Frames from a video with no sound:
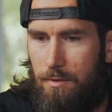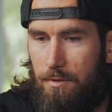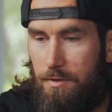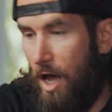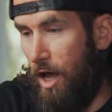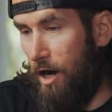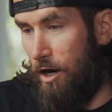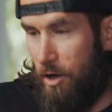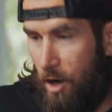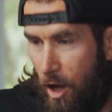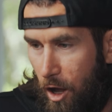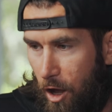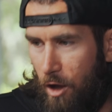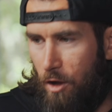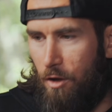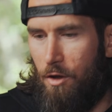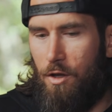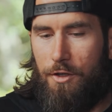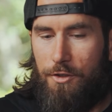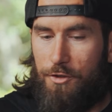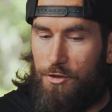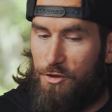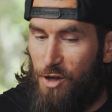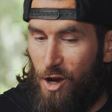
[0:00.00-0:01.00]
Not at all.
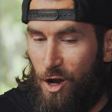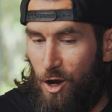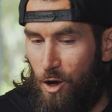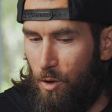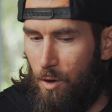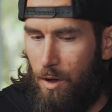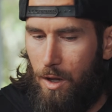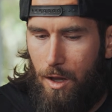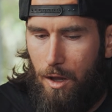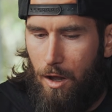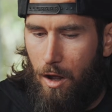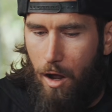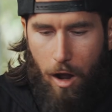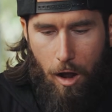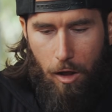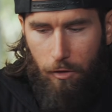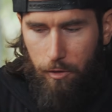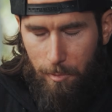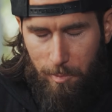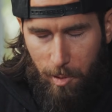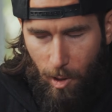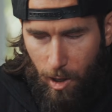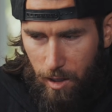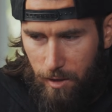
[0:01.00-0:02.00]
So, all
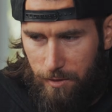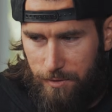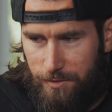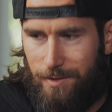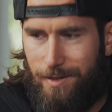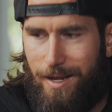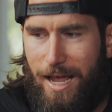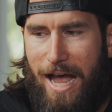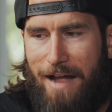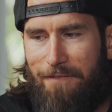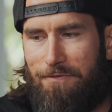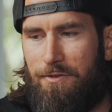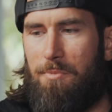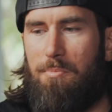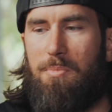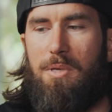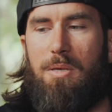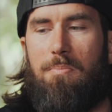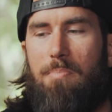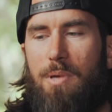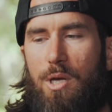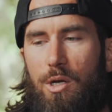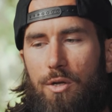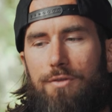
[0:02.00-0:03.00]
the parts have to
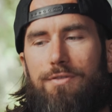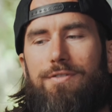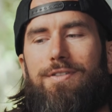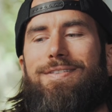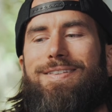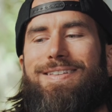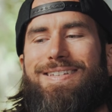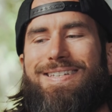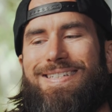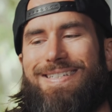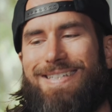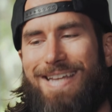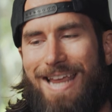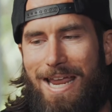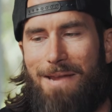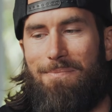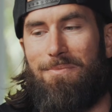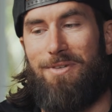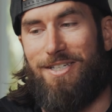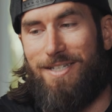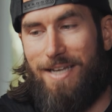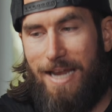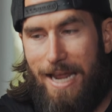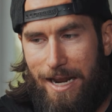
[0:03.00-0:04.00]
be built to the
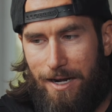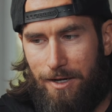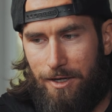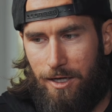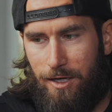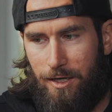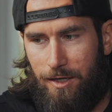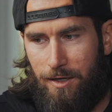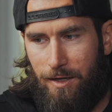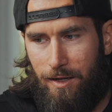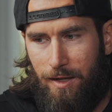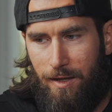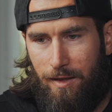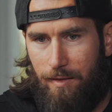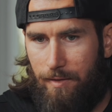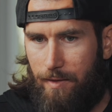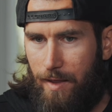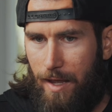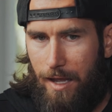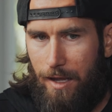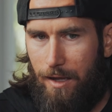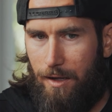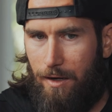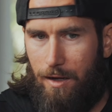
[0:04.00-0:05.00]
same standard
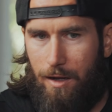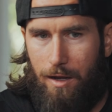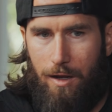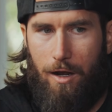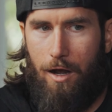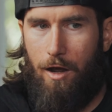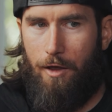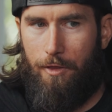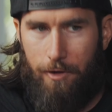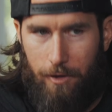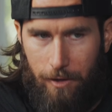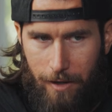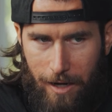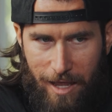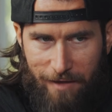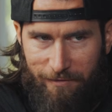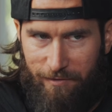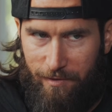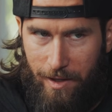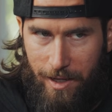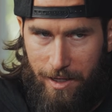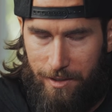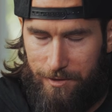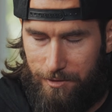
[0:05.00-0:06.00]
that other
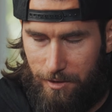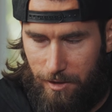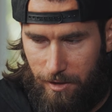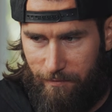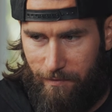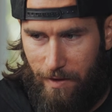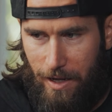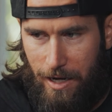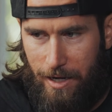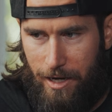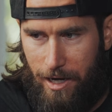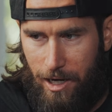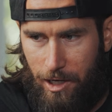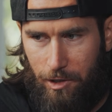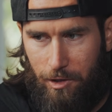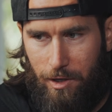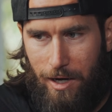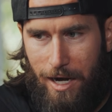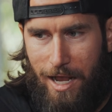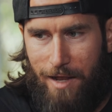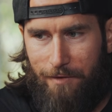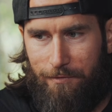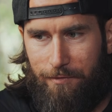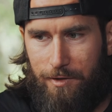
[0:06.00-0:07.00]
FAA certified
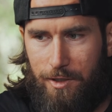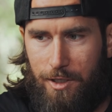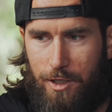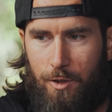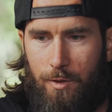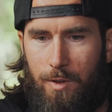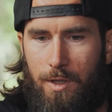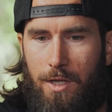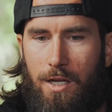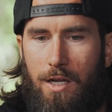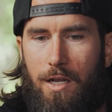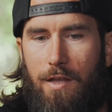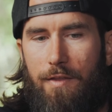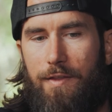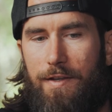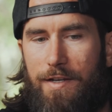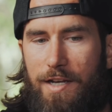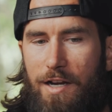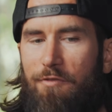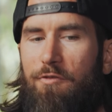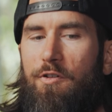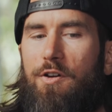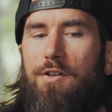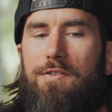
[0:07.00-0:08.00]
aircraft do. The
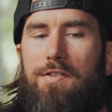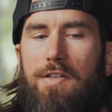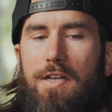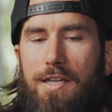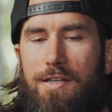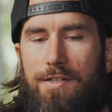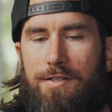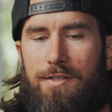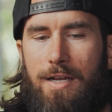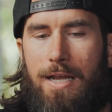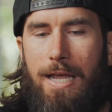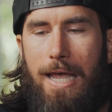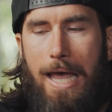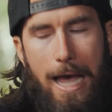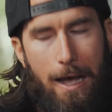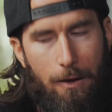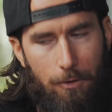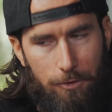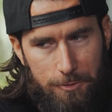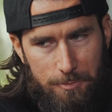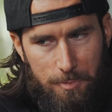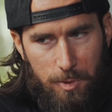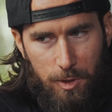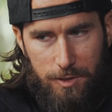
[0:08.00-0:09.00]
difference is
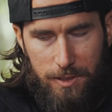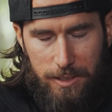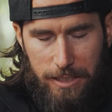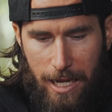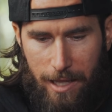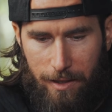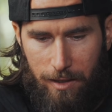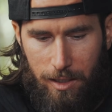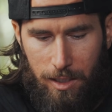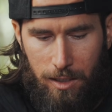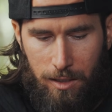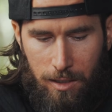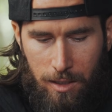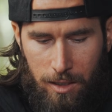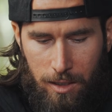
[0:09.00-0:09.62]
how it's put together.